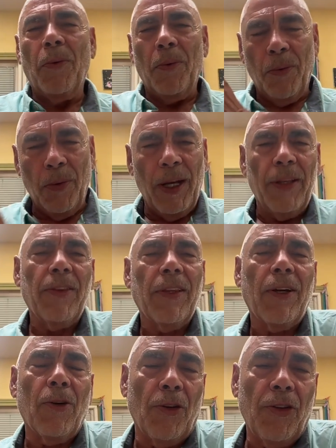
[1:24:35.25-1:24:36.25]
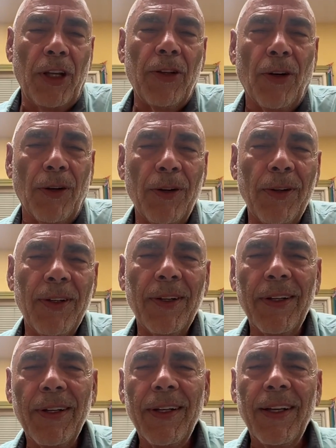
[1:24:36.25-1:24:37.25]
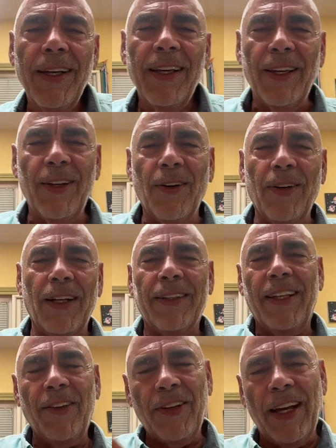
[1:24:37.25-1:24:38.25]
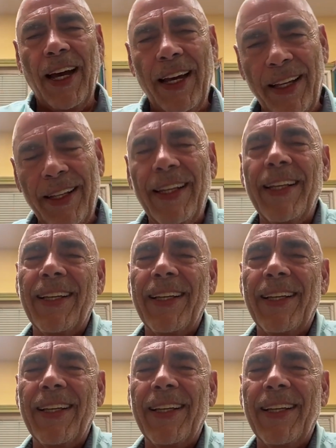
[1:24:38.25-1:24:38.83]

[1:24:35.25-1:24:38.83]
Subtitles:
with Crucito. This guy